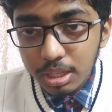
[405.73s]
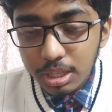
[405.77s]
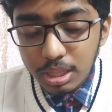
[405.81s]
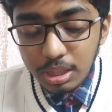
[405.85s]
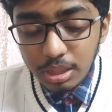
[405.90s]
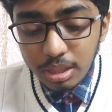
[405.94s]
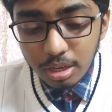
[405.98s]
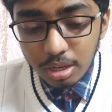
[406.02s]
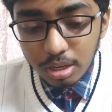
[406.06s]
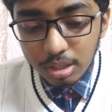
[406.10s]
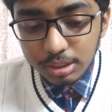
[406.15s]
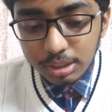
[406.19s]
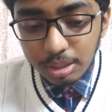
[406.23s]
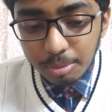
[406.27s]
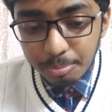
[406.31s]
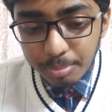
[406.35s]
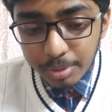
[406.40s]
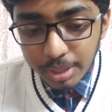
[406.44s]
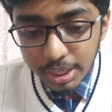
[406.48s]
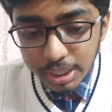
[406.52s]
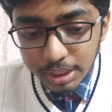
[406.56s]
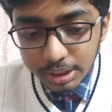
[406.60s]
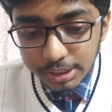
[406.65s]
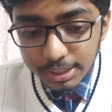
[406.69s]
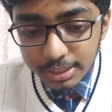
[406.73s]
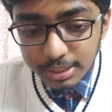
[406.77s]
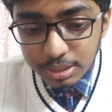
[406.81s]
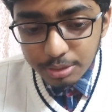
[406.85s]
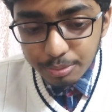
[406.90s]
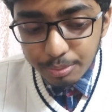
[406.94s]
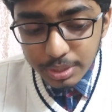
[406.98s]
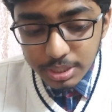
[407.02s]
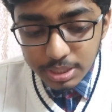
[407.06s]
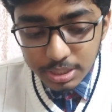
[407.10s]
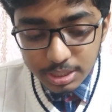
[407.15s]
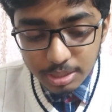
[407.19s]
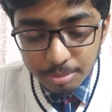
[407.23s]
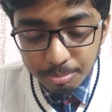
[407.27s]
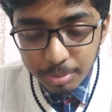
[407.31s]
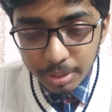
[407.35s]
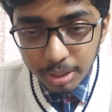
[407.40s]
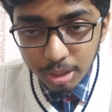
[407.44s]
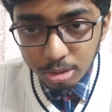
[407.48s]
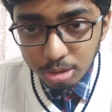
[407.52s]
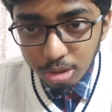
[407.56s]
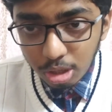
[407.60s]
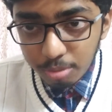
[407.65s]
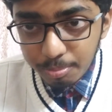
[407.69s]
There are some predictions which simply
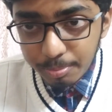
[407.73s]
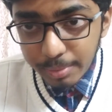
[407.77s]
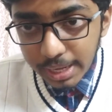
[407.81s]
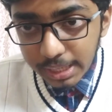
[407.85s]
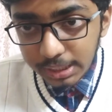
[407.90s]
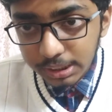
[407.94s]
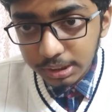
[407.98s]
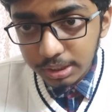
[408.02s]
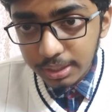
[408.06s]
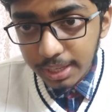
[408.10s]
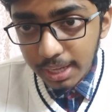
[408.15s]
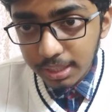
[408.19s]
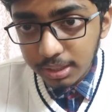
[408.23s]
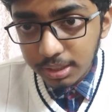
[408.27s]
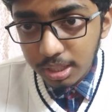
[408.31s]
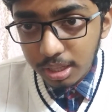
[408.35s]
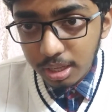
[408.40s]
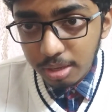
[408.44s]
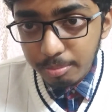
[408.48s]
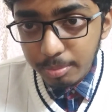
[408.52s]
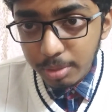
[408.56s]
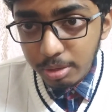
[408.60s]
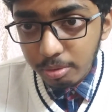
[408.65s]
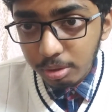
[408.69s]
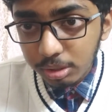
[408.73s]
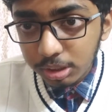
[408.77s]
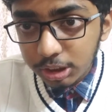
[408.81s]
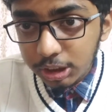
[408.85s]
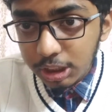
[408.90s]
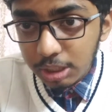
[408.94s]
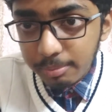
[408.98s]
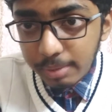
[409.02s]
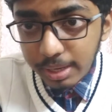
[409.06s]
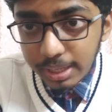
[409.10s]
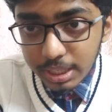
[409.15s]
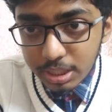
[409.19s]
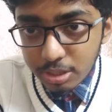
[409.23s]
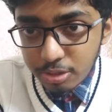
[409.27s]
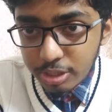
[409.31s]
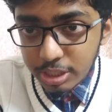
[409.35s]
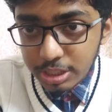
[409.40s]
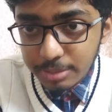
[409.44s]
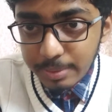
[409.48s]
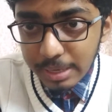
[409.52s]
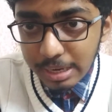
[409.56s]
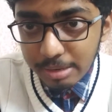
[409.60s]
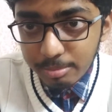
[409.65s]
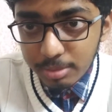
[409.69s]
do not match, like the muon G minus 2
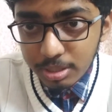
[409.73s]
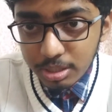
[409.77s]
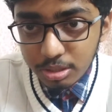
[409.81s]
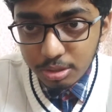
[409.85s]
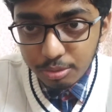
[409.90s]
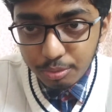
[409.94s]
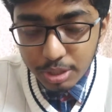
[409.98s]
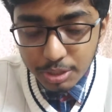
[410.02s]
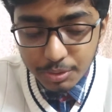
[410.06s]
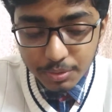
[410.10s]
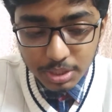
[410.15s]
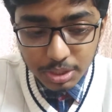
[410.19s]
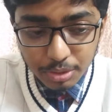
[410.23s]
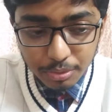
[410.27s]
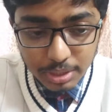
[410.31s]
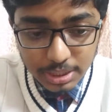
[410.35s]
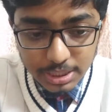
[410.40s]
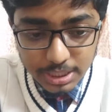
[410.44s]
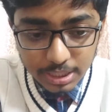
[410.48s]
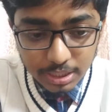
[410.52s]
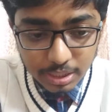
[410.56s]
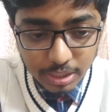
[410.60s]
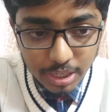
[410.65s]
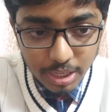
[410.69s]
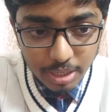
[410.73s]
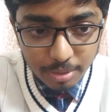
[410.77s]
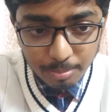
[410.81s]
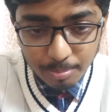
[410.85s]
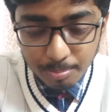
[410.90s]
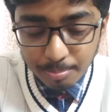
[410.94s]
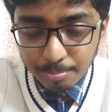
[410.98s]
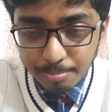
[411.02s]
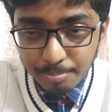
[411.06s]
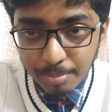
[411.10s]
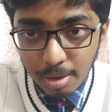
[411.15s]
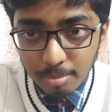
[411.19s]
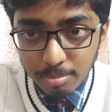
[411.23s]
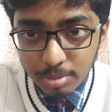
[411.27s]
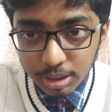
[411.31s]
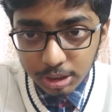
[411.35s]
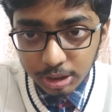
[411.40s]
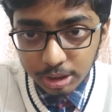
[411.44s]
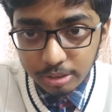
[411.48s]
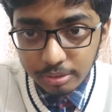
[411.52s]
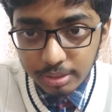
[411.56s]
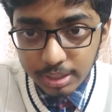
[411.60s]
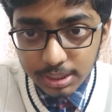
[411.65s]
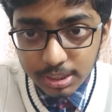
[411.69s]
experiment, which was recently
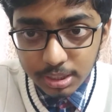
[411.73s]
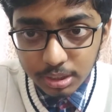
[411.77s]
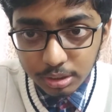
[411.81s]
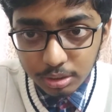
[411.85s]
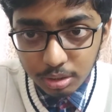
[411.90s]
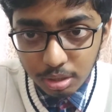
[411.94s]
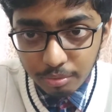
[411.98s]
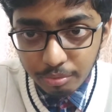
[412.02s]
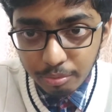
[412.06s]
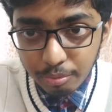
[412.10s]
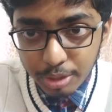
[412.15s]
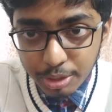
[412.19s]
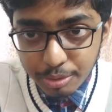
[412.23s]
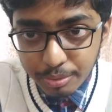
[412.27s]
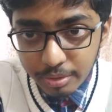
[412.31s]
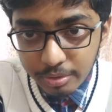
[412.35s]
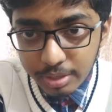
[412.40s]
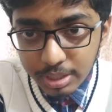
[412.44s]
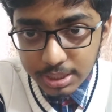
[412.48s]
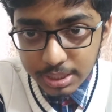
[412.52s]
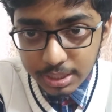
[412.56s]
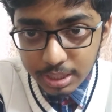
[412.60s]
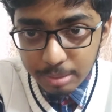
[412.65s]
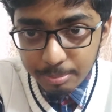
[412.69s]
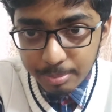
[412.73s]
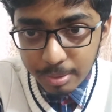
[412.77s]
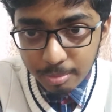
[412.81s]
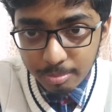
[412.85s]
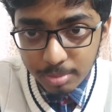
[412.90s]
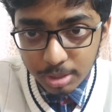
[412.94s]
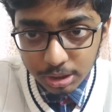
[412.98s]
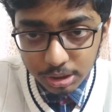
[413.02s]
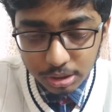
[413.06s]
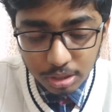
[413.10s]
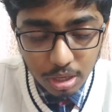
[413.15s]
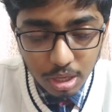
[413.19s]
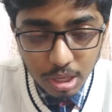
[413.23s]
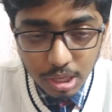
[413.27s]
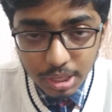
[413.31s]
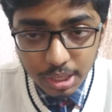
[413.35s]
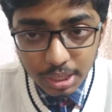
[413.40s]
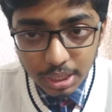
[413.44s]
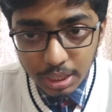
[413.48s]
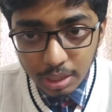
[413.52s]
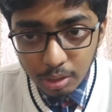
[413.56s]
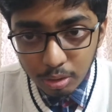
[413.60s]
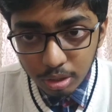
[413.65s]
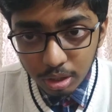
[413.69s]
published, the results of which were recently published.
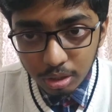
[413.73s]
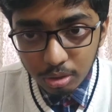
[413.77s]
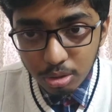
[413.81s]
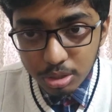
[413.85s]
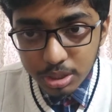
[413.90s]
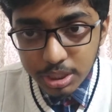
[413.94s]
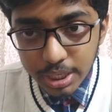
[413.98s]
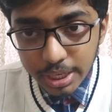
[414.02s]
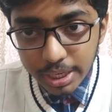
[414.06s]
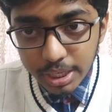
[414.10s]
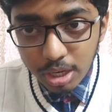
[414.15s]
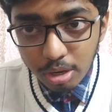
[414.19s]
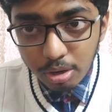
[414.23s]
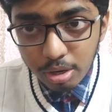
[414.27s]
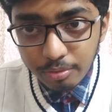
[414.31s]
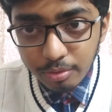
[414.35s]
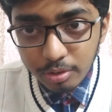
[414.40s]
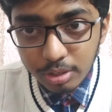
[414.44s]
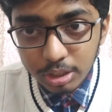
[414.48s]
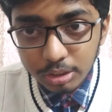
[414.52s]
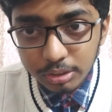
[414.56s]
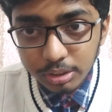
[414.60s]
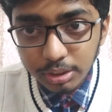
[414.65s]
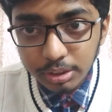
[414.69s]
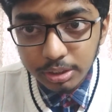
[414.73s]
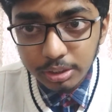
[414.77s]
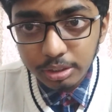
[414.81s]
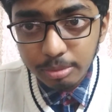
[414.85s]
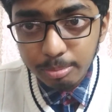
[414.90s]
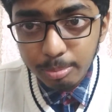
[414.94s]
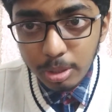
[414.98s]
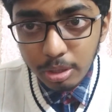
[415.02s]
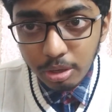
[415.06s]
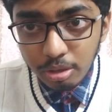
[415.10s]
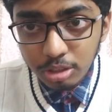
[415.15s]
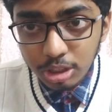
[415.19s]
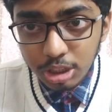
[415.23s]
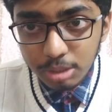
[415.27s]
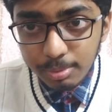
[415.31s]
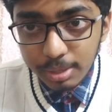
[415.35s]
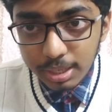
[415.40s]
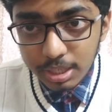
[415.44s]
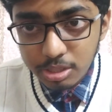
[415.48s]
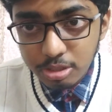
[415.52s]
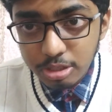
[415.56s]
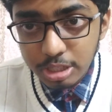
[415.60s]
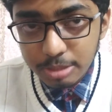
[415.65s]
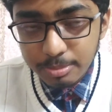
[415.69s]
You can go check it out if you're interested, the muon G
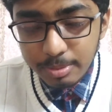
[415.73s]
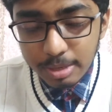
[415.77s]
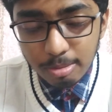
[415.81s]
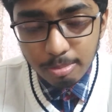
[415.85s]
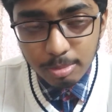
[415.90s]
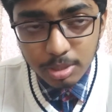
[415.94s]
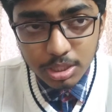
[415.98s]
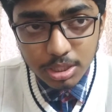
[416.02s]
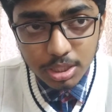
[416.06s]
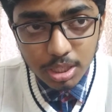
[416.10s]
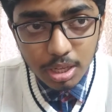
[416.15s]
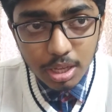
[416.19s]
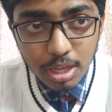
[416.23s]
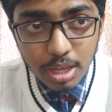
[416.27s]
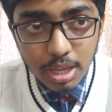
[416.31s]
minus 2 experiment.